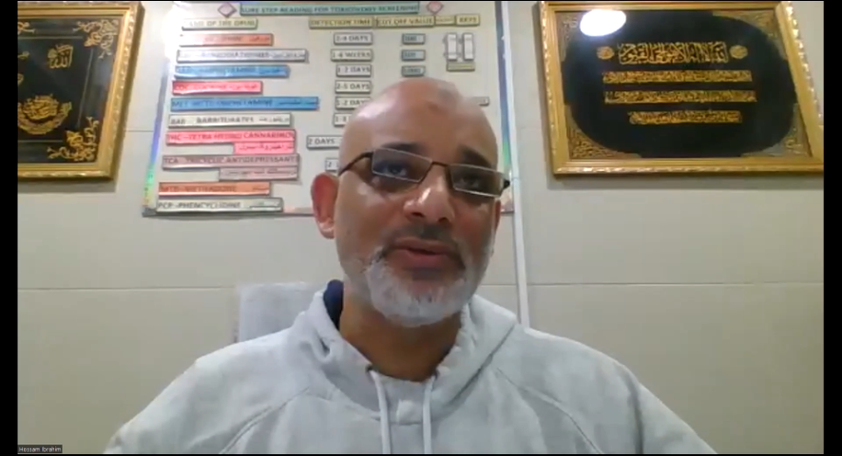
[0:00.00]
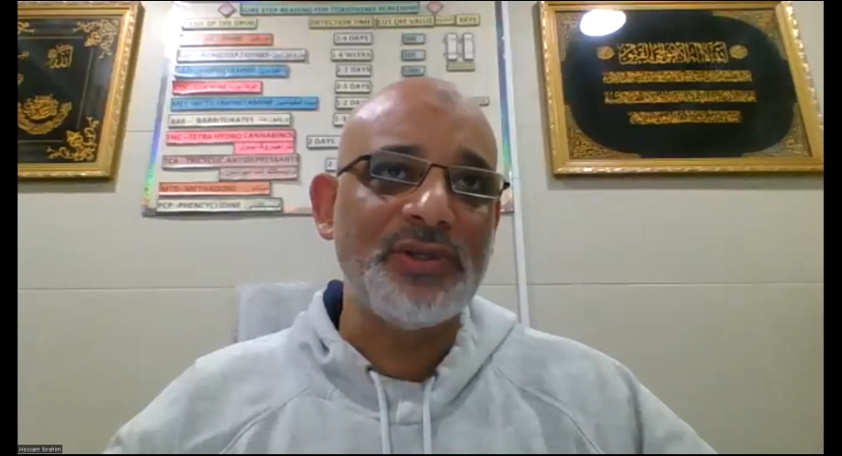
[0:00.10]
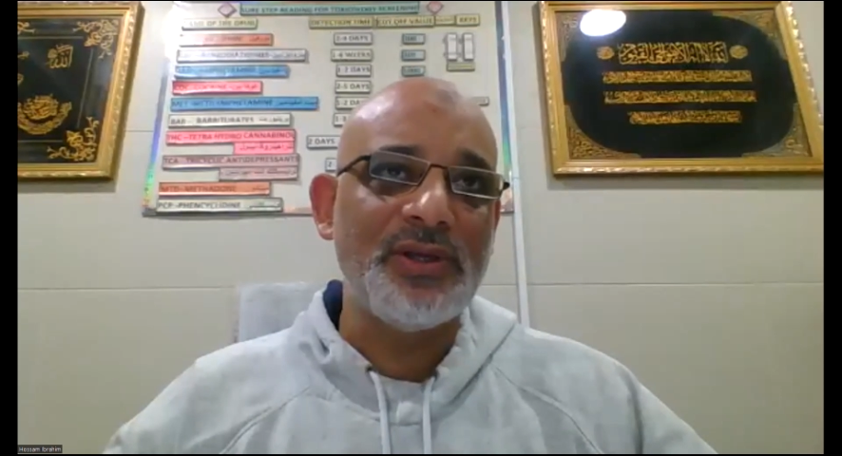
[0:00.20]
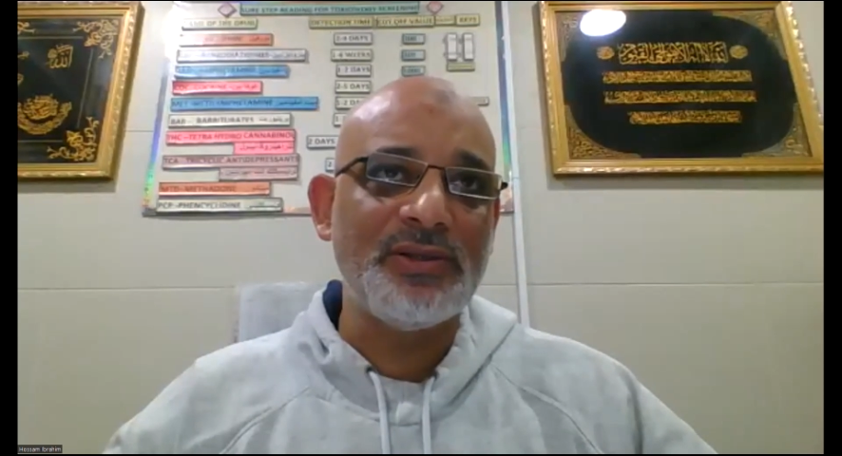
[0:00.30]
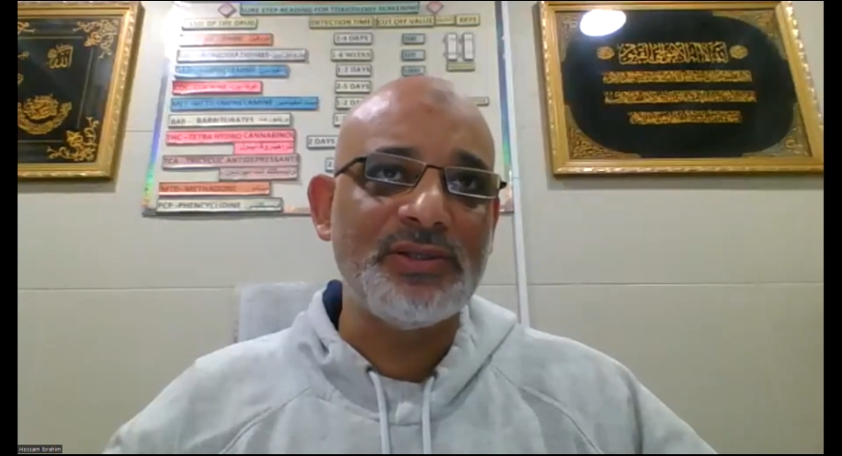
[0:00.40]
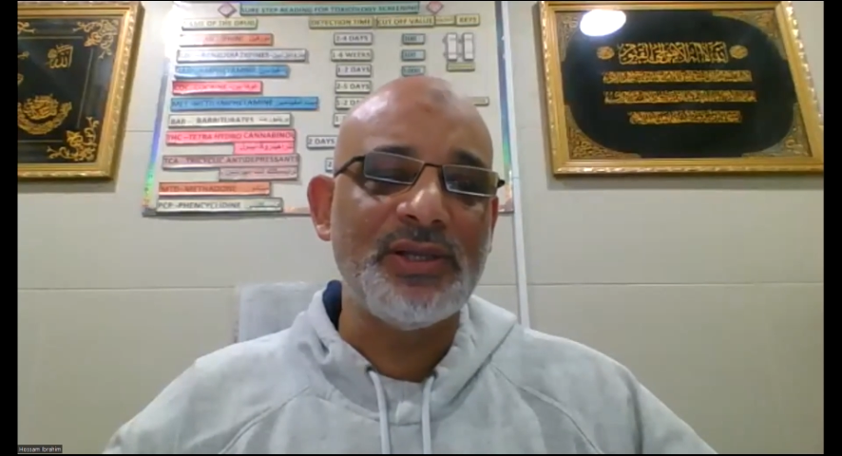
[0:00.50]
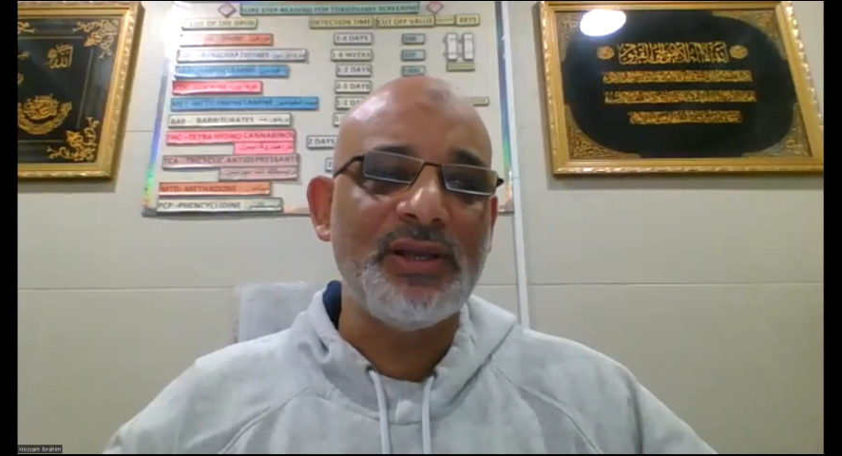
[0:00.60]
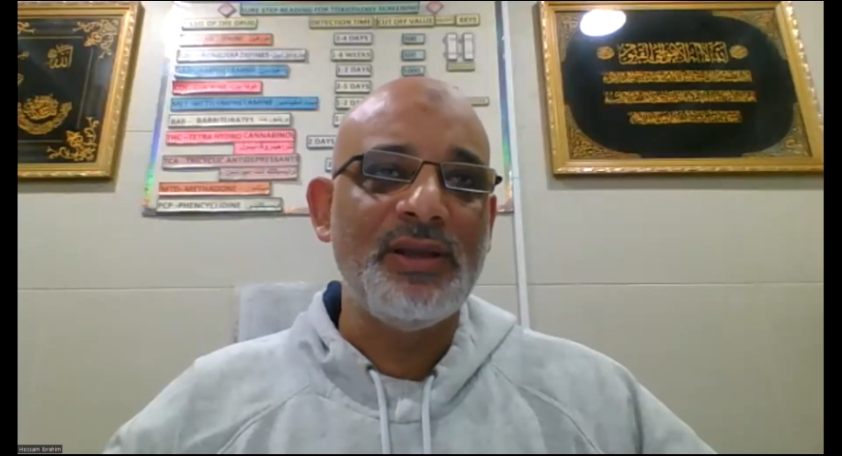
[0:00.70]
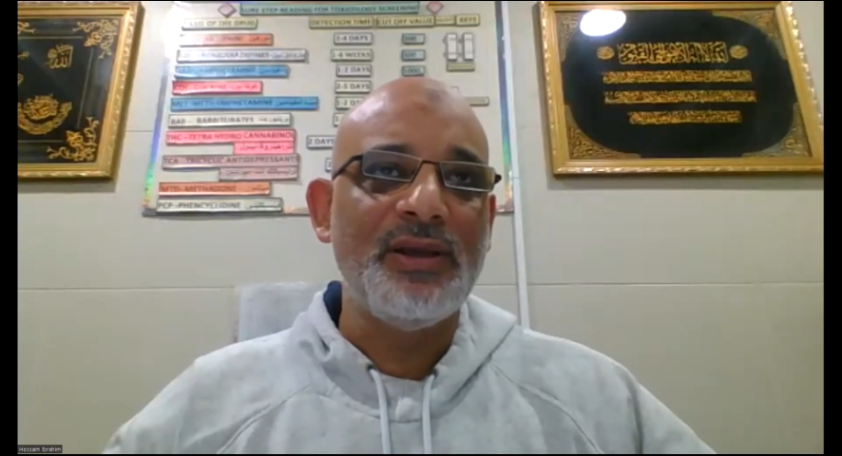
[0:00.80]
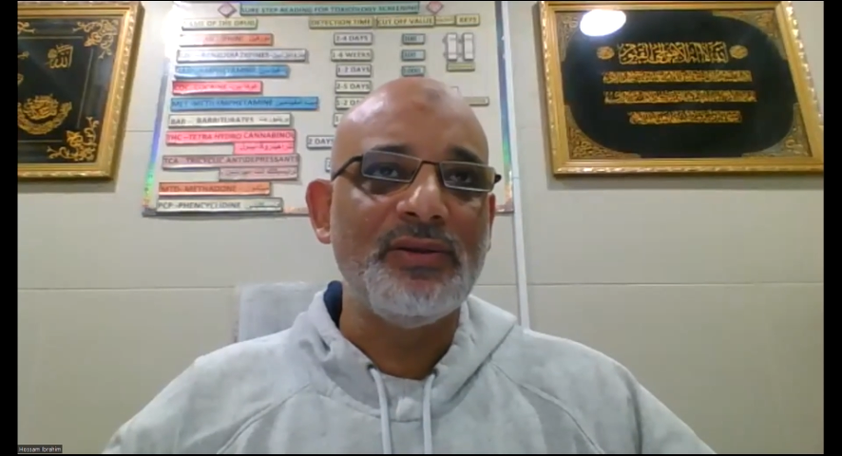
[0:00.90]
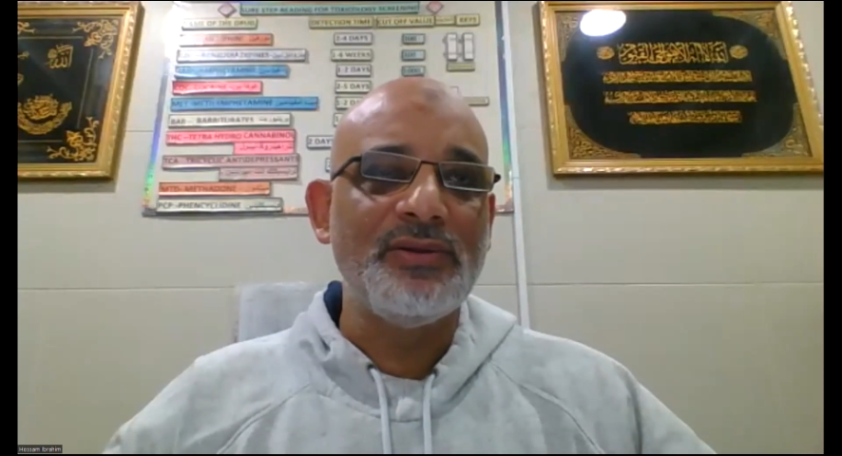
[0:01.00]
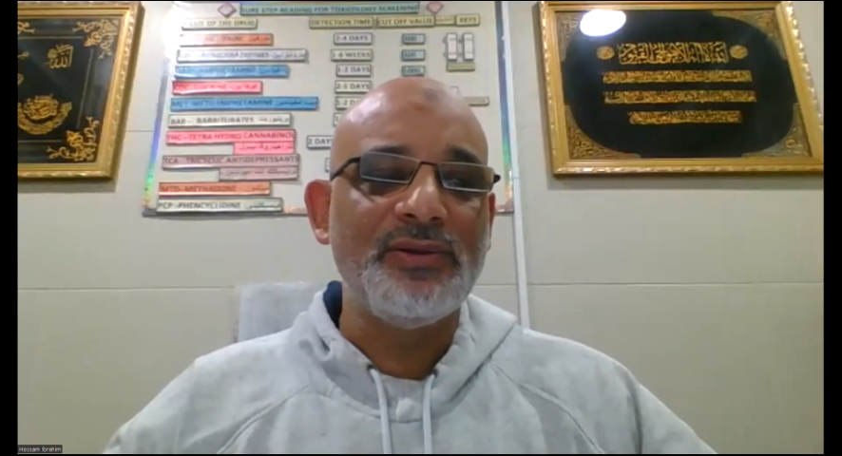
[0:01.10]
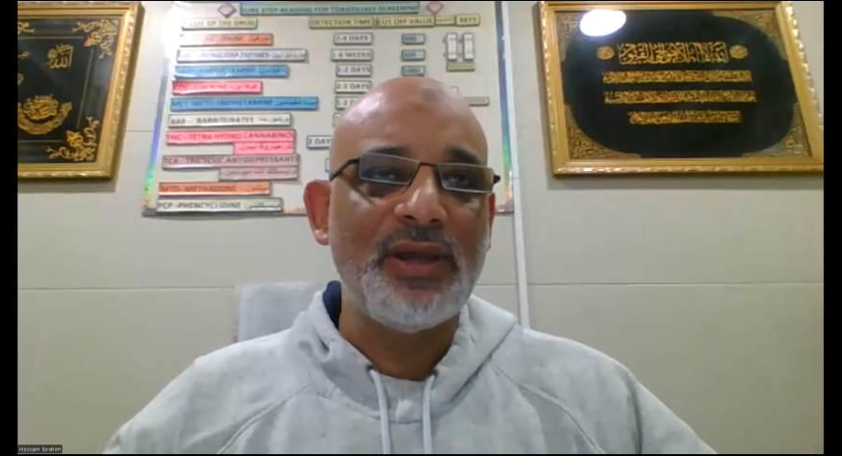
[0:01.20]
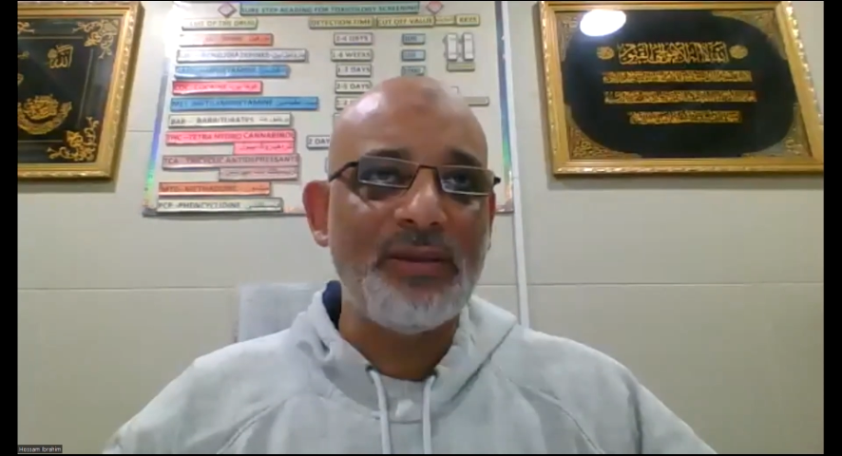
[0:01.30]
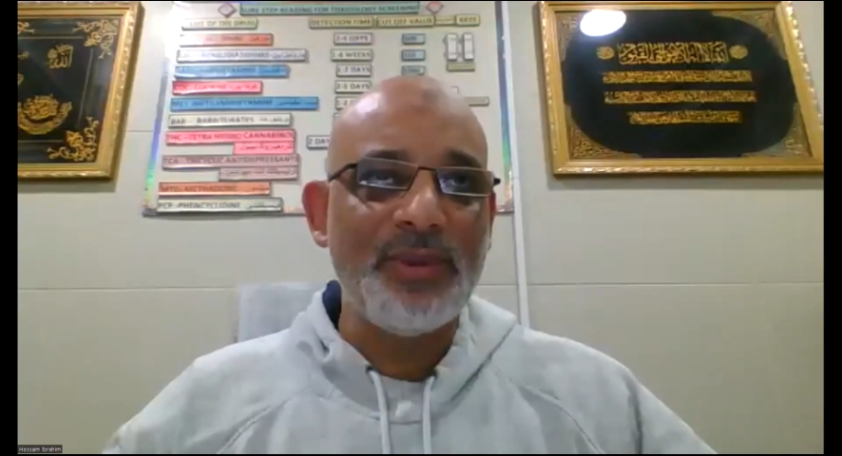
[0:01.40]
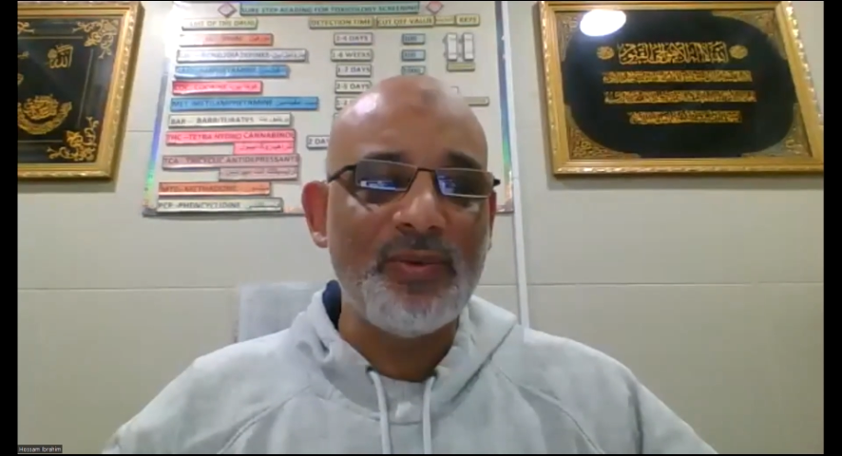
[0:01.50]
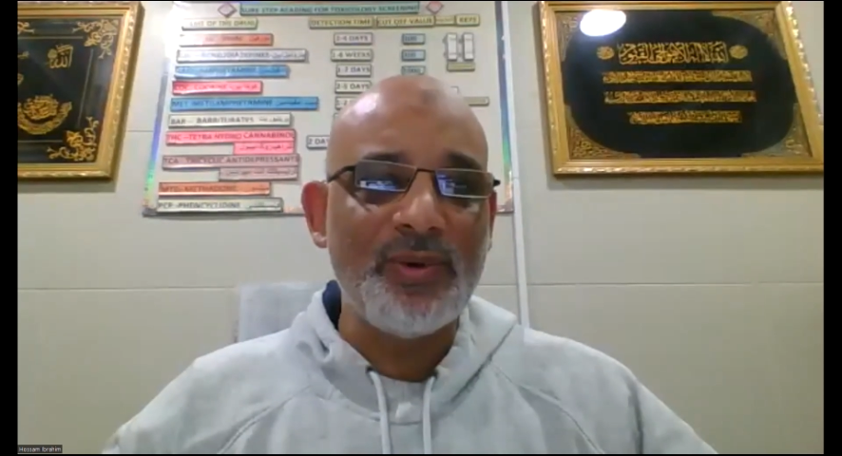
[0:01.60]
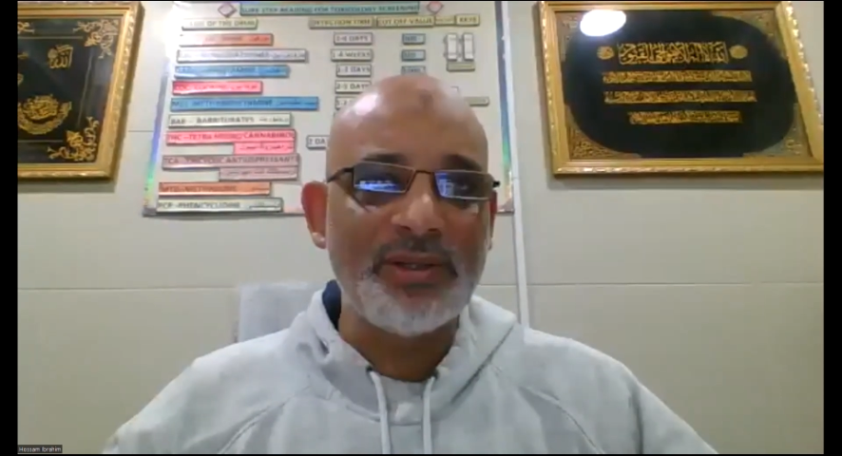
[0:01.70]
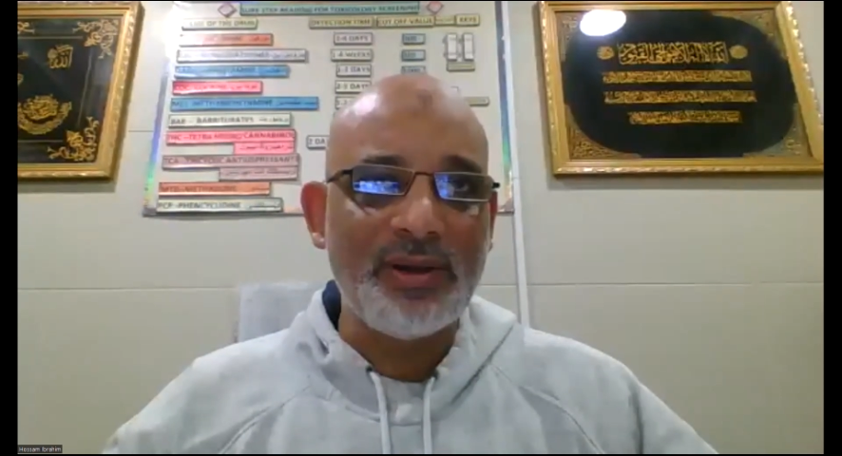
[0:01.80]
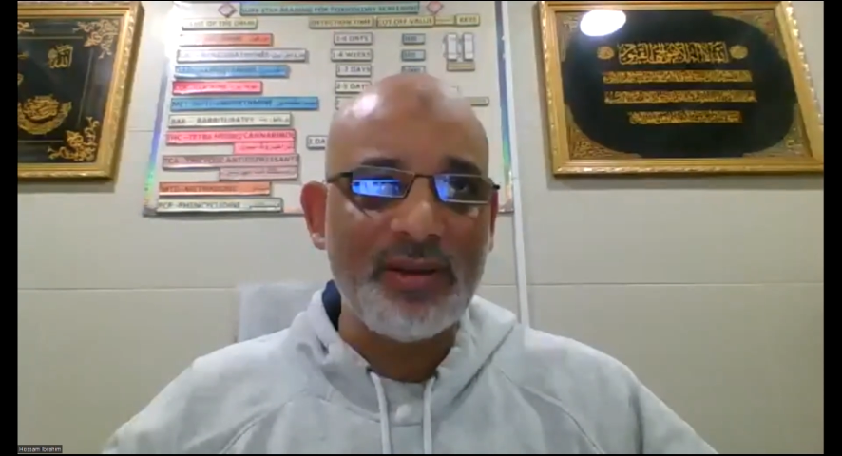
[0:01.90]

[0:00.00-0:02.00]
concerns. Tell me what